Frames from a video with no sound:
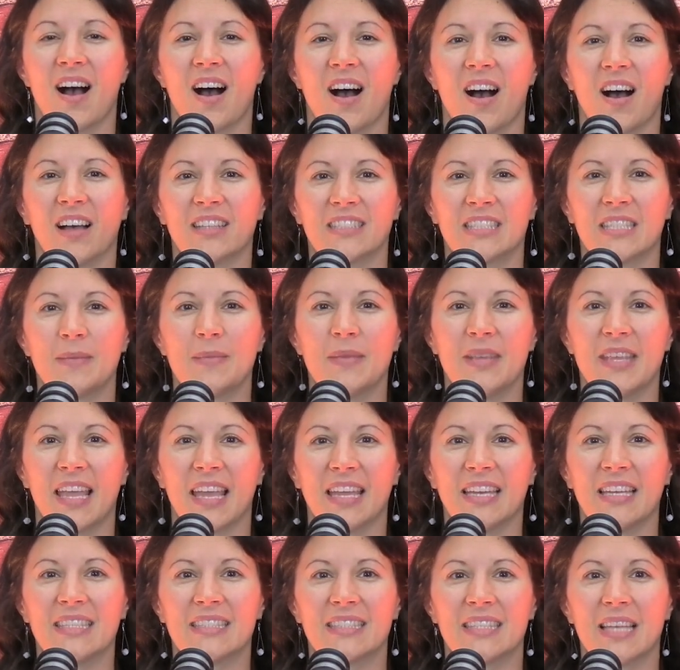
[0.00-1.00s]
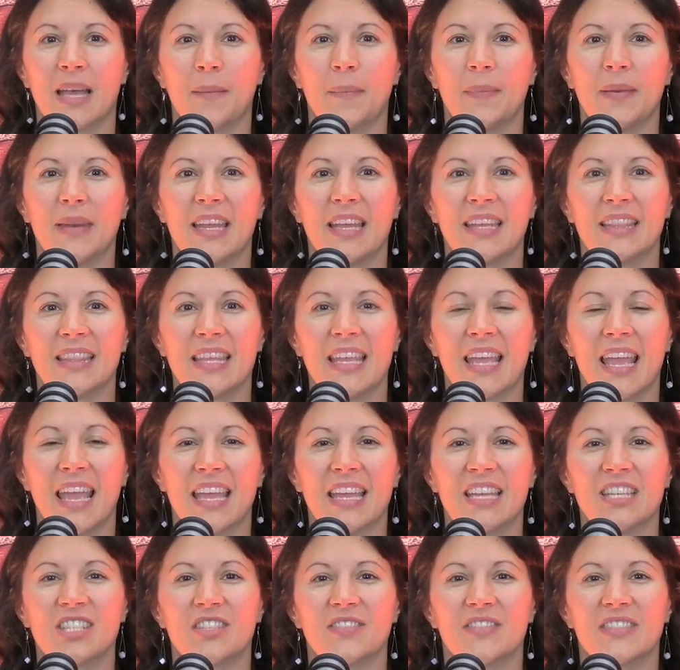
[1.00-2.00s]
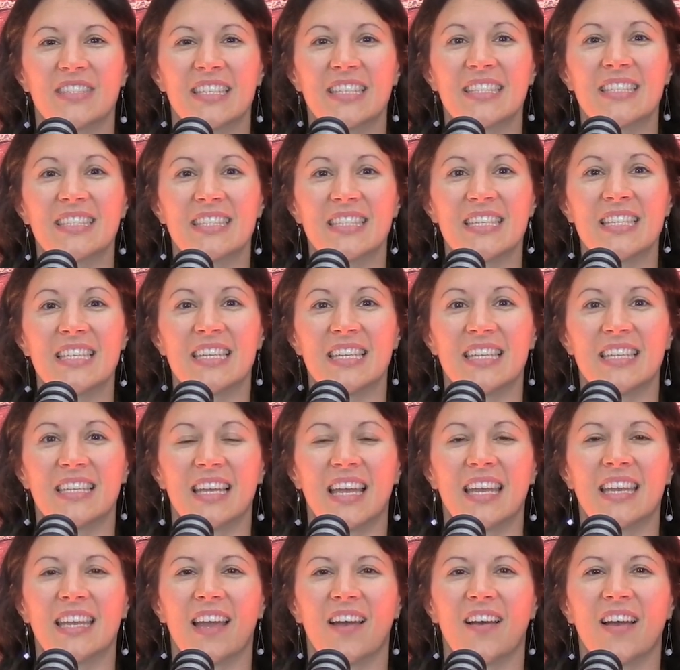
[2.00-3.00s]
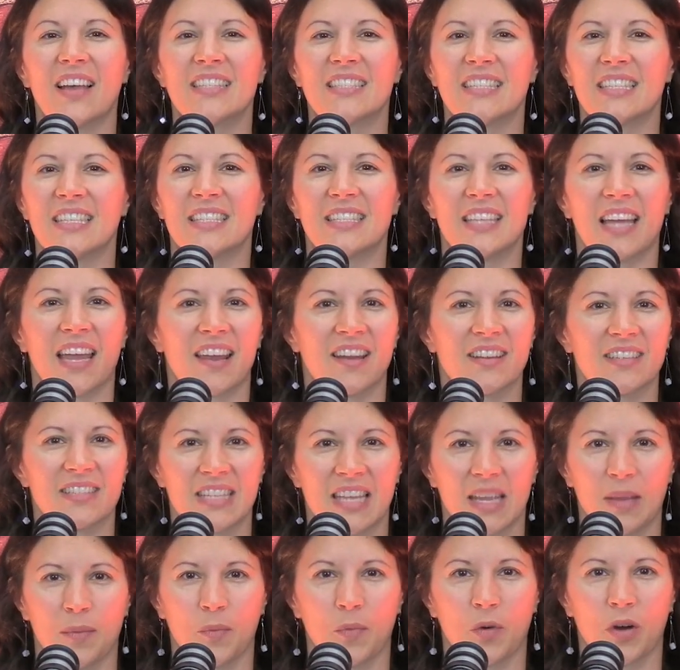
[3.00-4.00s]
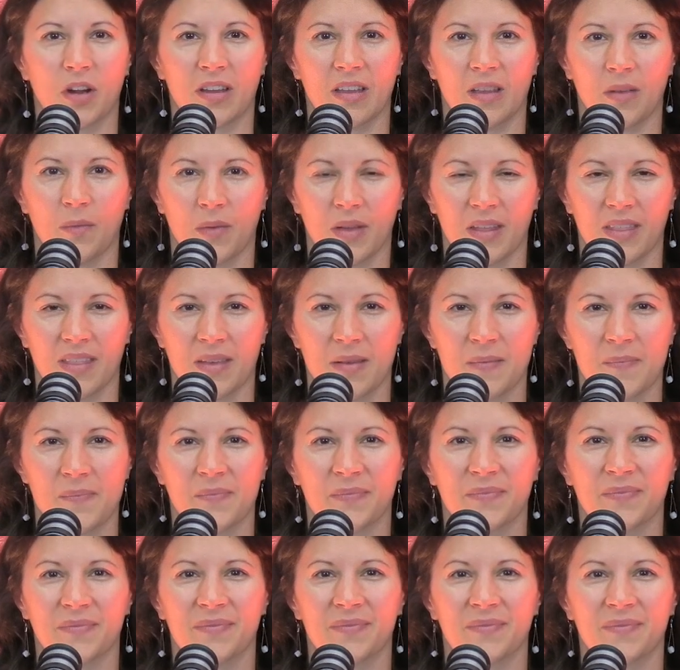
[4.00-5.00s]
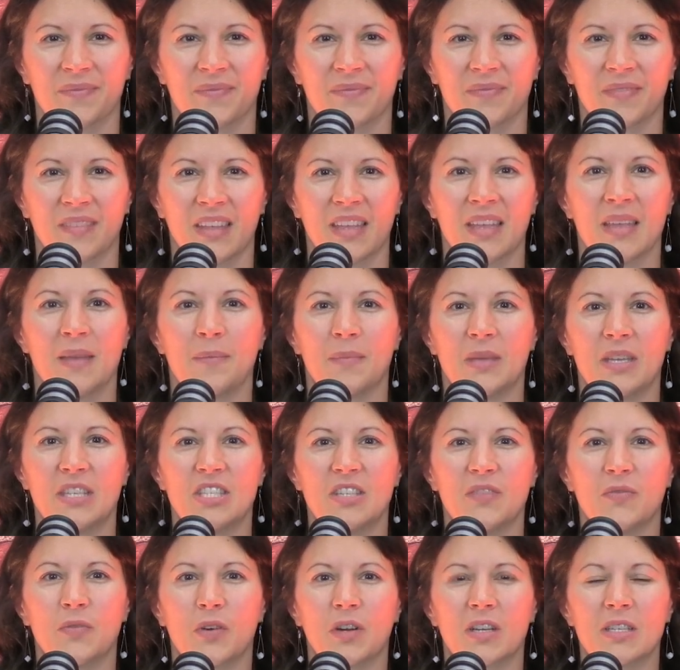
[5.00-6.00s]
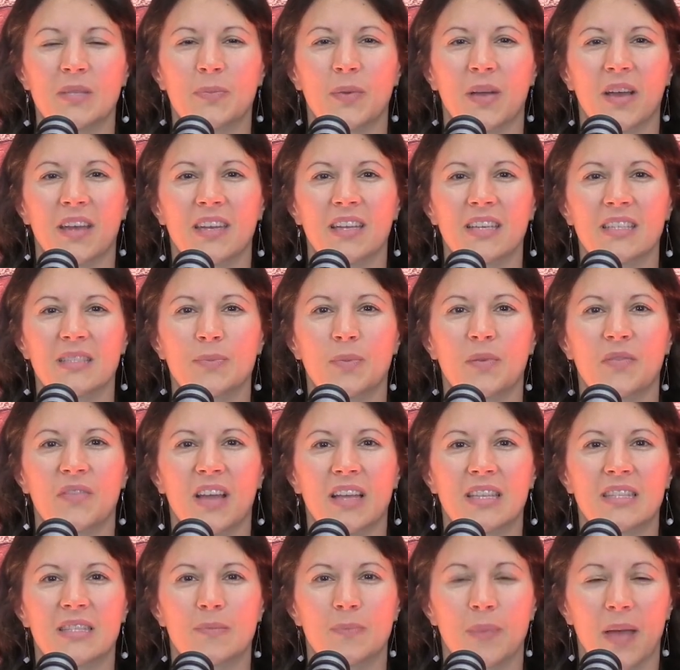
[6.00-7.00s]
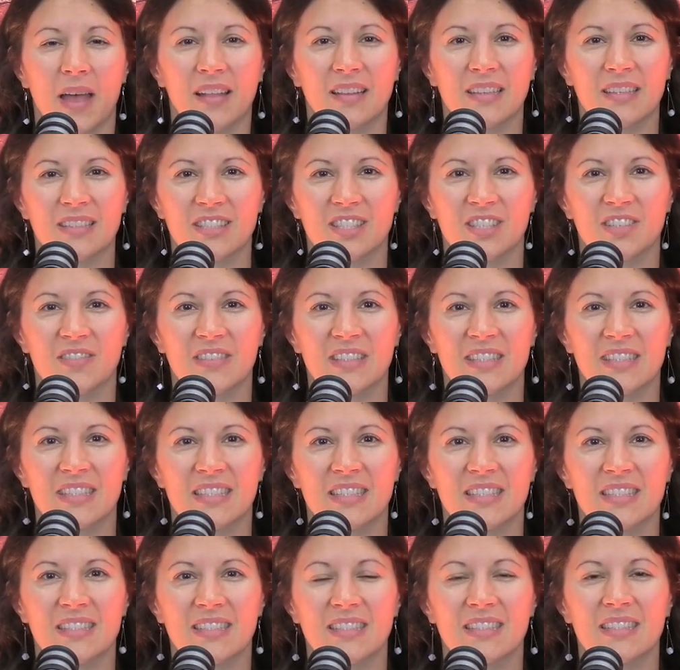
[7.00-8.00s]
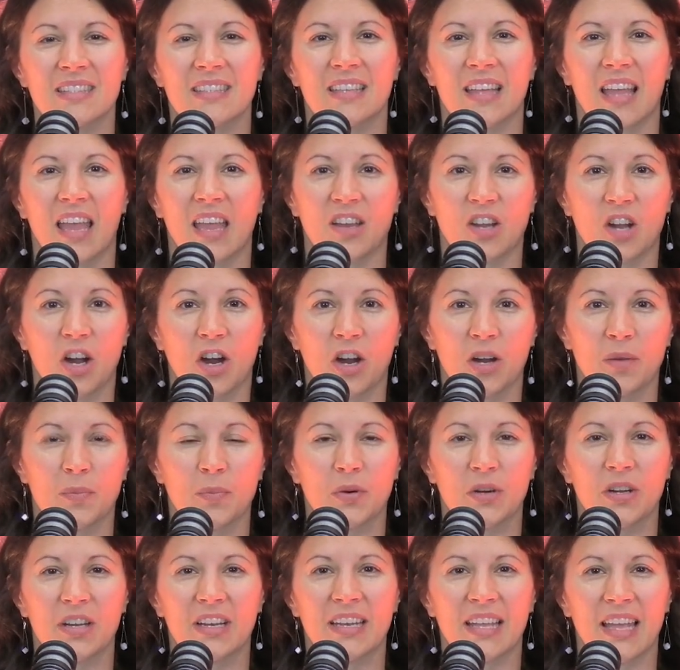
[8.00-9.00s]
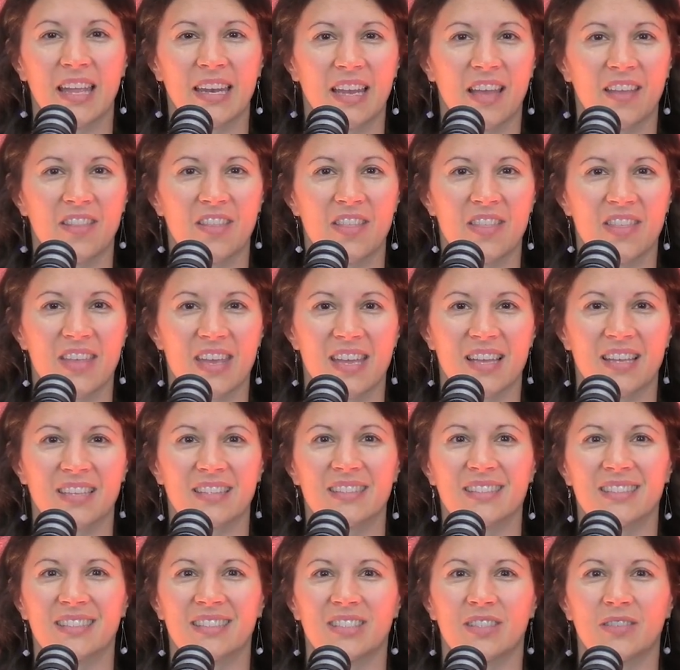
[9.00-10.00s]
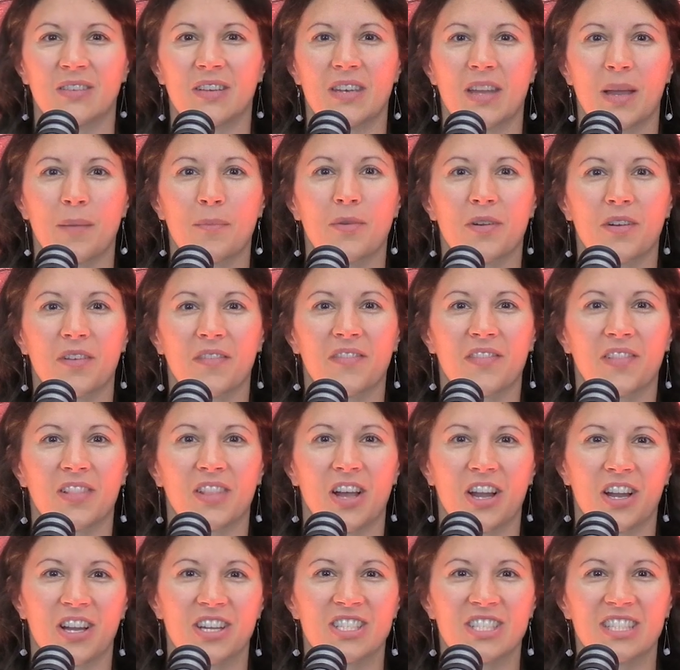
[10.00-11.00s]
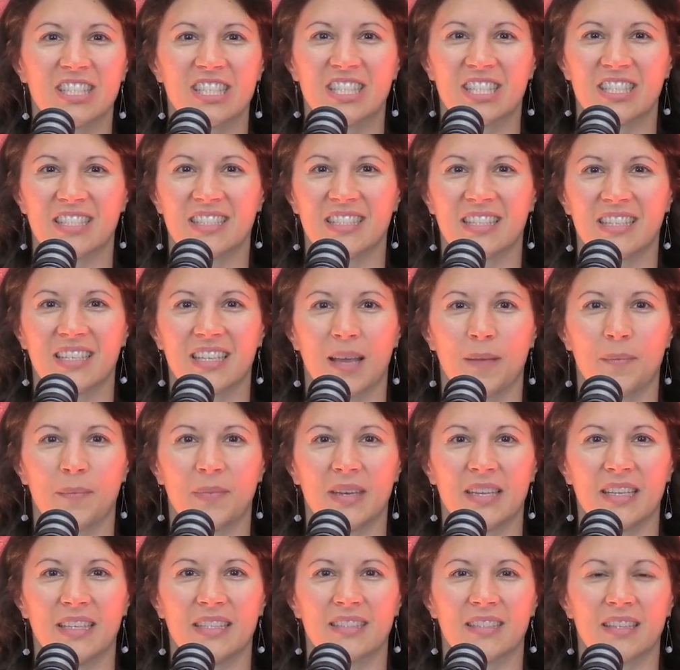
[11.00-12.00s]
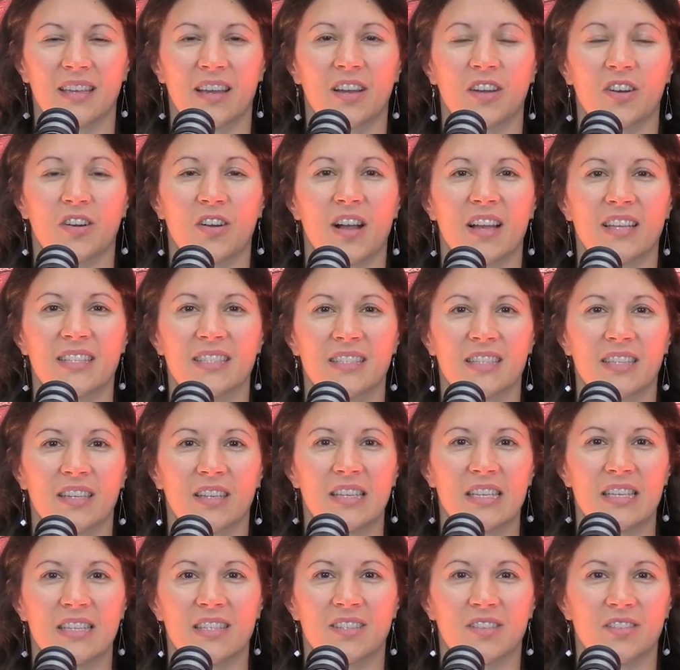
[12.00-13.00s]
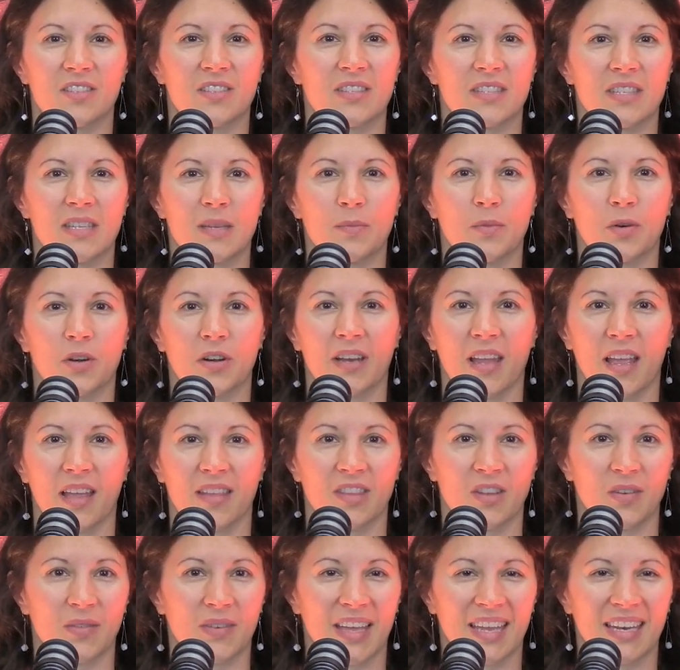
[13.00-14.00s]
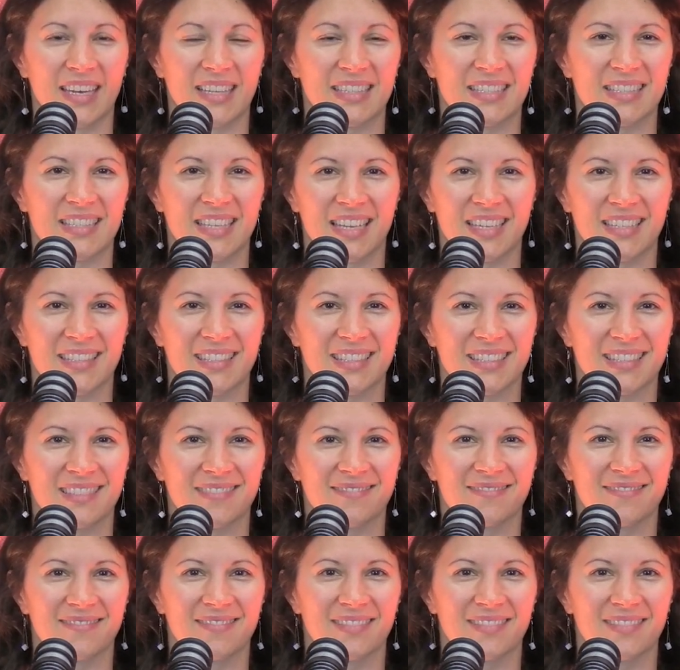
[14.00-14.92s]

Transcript: Austin began his company at the age of 16 and now has an entire team working with him. Peachey Forest Products provides pallet services and cardboard and other things to a number of large logistic companies across the Eastern Seaboard and the United States.